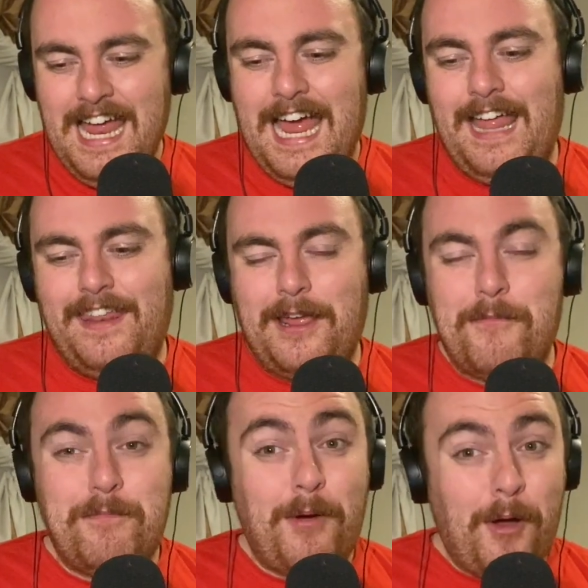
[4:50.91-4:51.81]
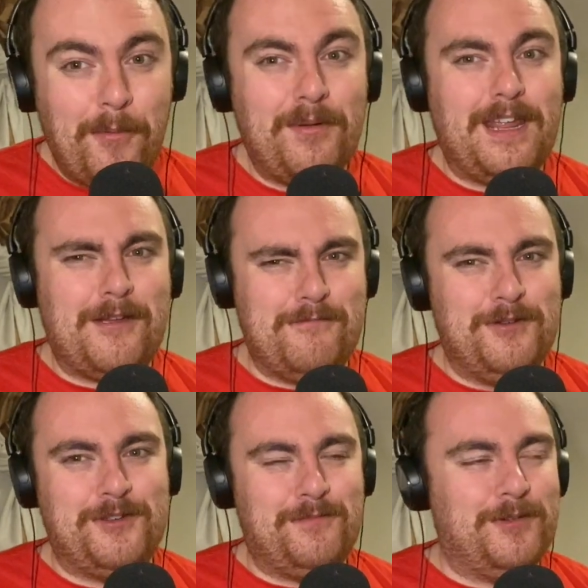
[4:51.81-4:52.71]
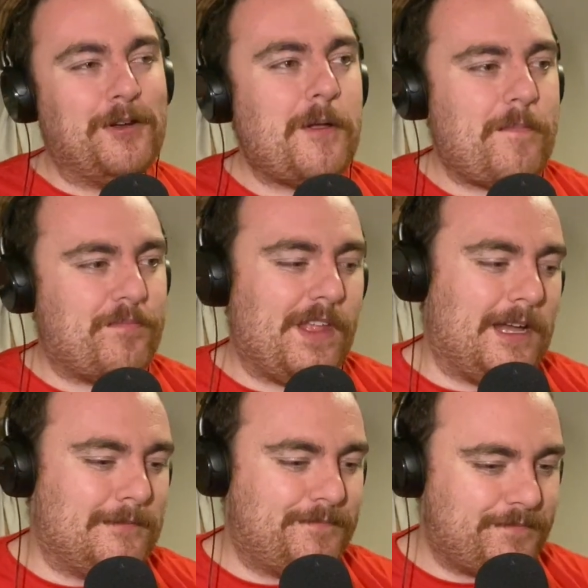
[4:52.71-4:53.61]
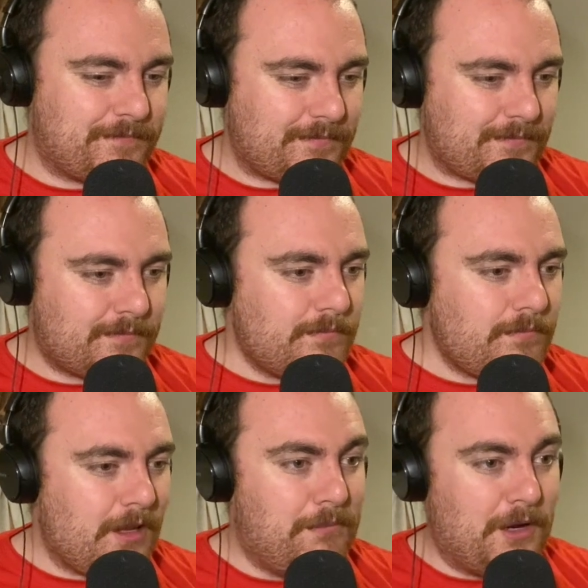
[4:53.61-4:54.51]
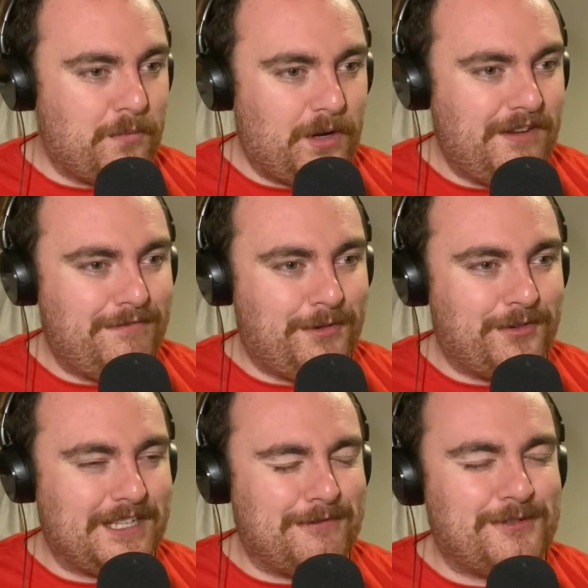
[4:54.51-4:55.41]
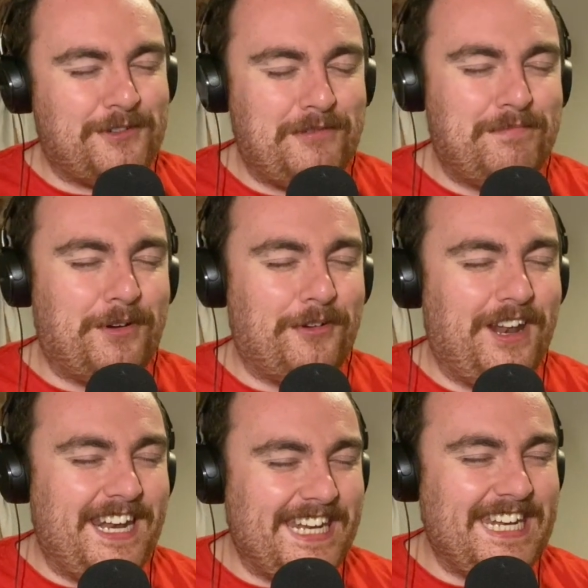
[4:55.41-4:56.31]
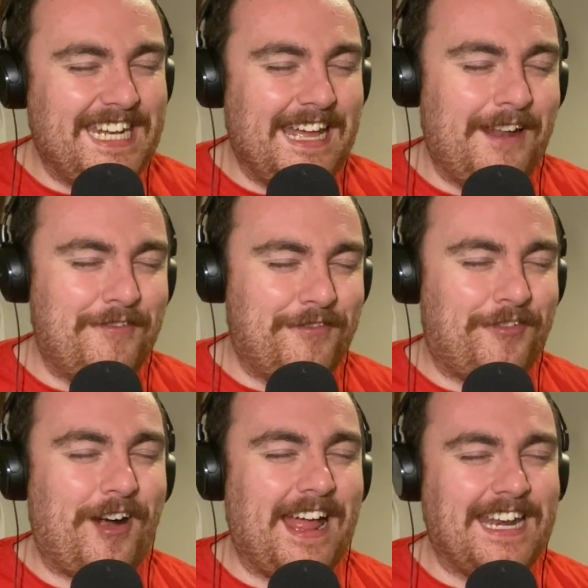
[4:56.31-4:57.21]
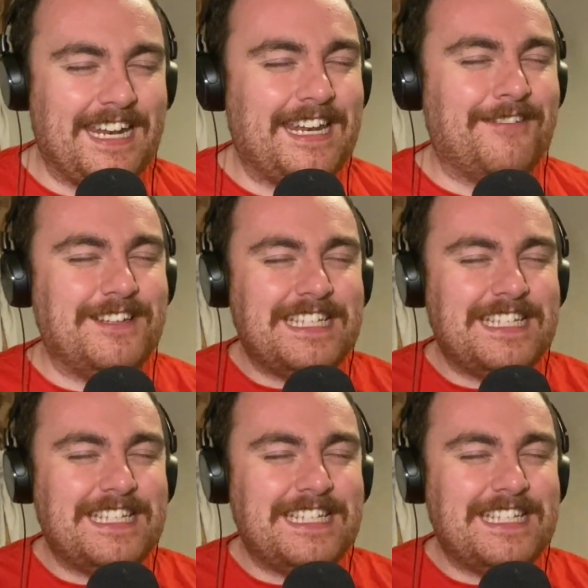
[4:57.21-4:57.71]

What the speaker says: And then like a popular commercial book, my wife bought, and it was called Paulina and Fran, and it was